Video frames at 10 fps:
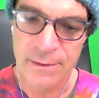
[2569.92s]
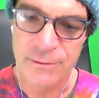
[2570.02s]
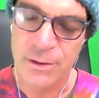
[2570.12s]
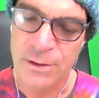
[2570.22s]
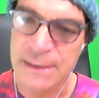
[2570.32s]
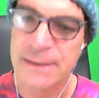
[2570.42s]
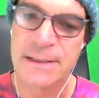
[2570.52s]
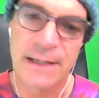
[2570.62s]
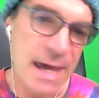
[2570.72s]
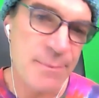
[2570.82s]
goodness
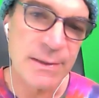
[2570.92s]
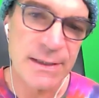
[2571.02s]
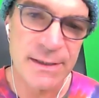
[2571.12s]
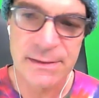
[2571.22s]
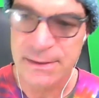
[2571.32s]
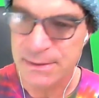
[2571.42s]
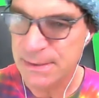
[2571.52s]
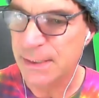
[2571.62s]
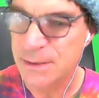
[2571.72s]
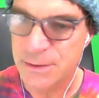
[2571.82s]
and happiness and
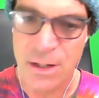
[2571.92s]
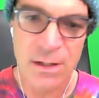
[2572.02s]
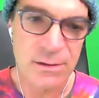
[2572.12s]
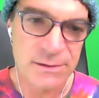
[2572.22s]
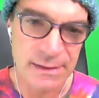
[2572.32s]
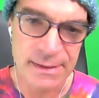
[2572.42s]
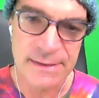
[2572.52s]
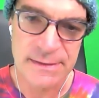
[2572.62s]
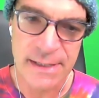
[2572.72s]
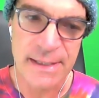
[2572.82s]
singing songs and
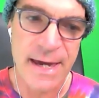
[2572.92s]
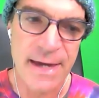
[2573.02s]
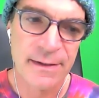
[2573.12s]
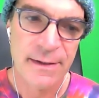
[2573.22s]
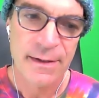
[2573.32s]
things like that.